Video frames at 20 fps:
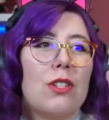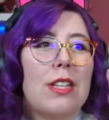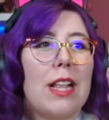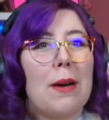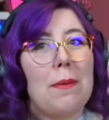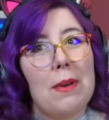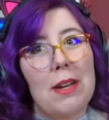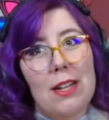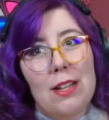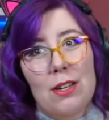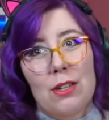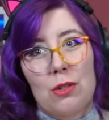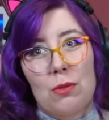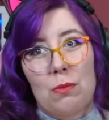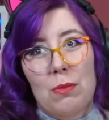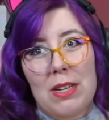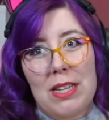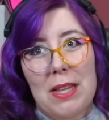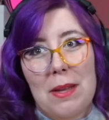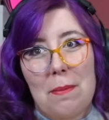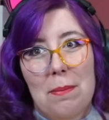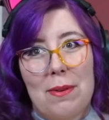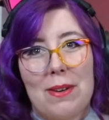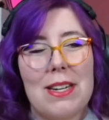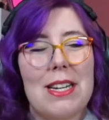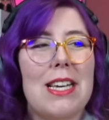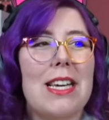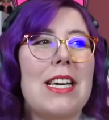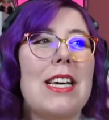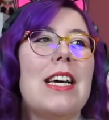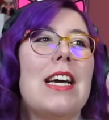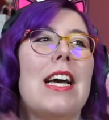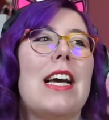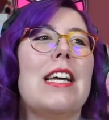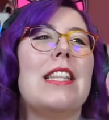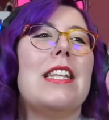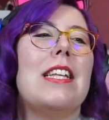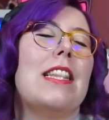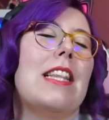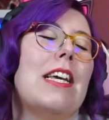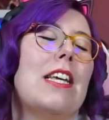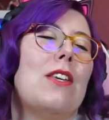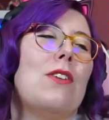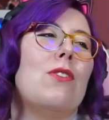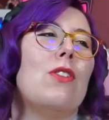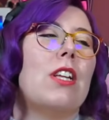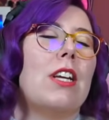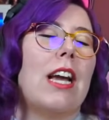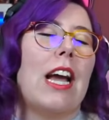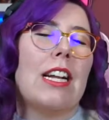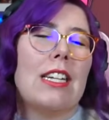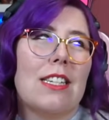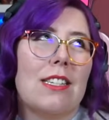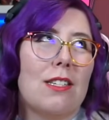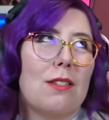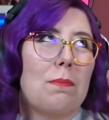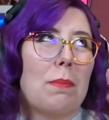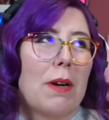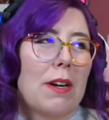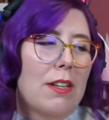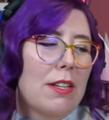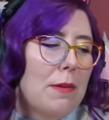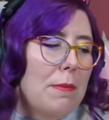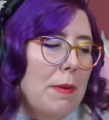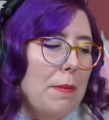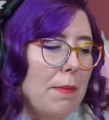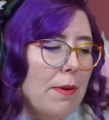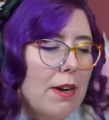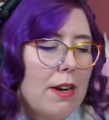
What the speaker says: that way it looks really pretty. And then like you like kind of sparkle a bit more